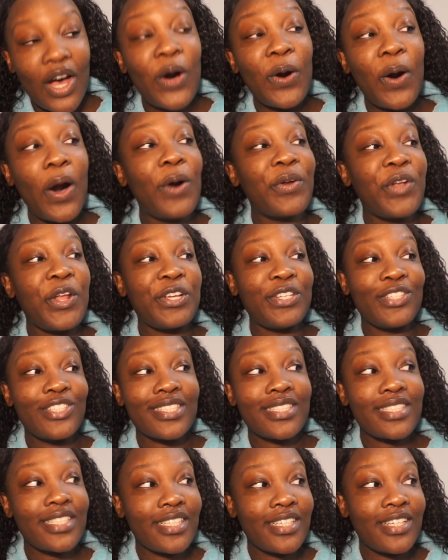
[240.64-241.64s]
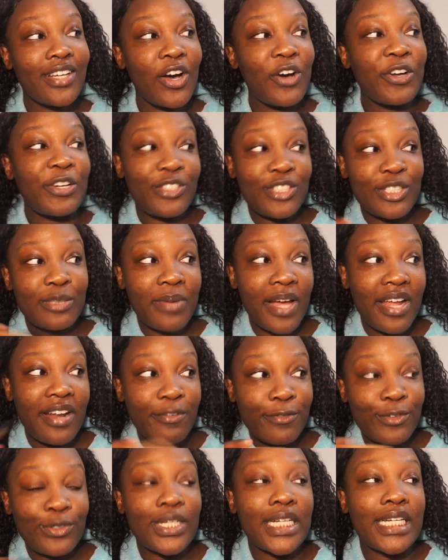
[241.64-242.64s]
Oh no, you're just buying a
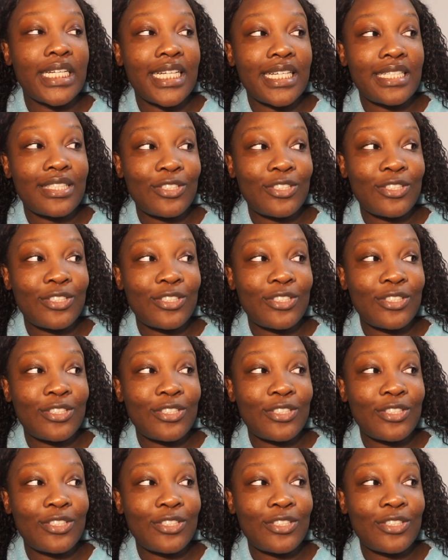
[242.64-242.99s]
$4.99